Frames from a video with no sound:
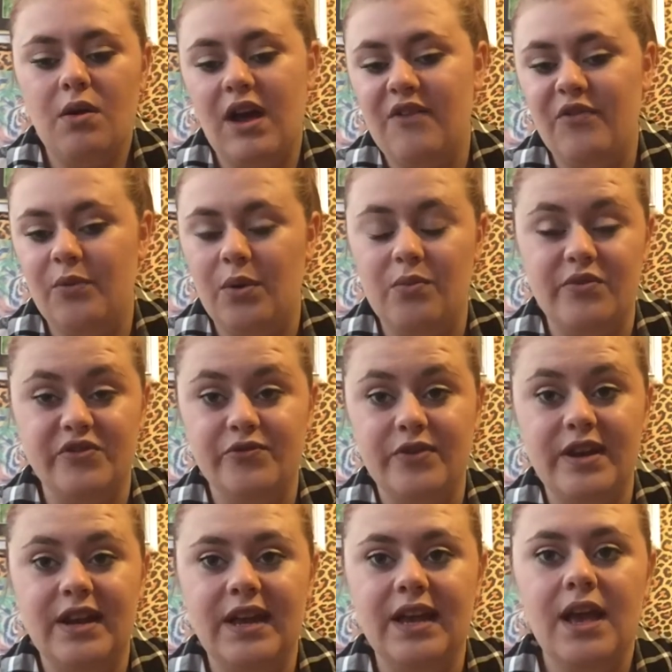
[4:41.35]
Everyone was,
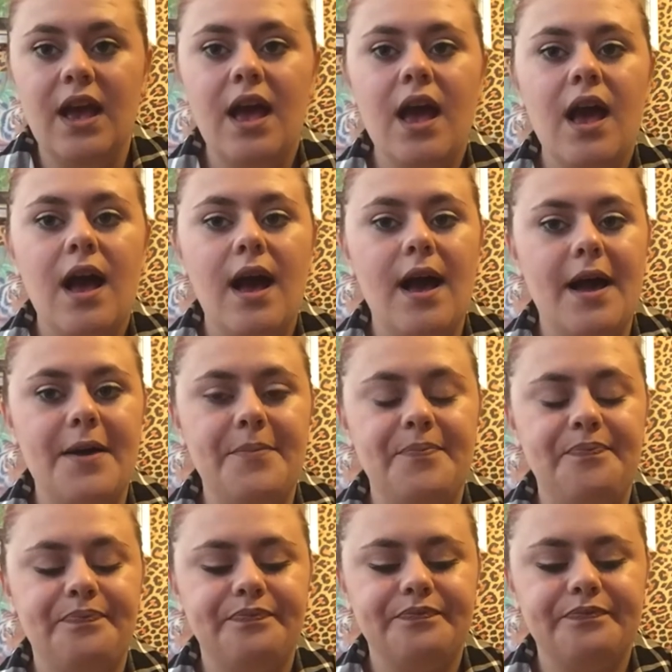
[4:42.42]
really.
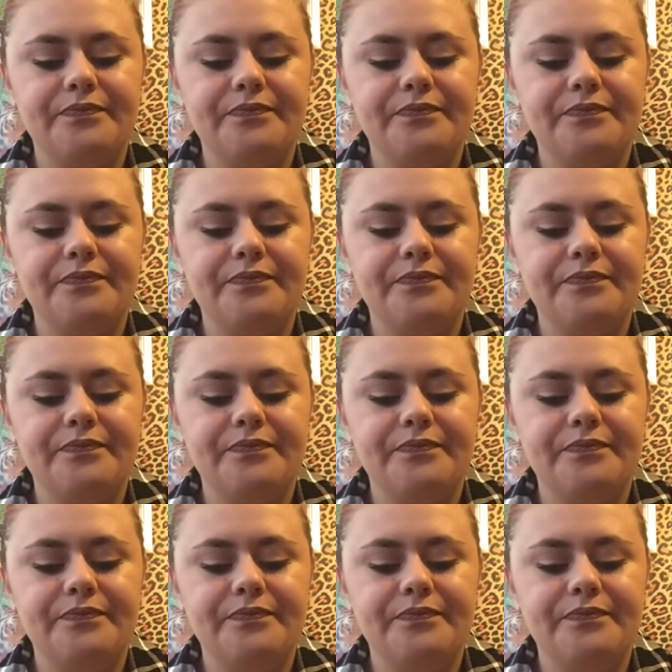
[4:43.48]
Um,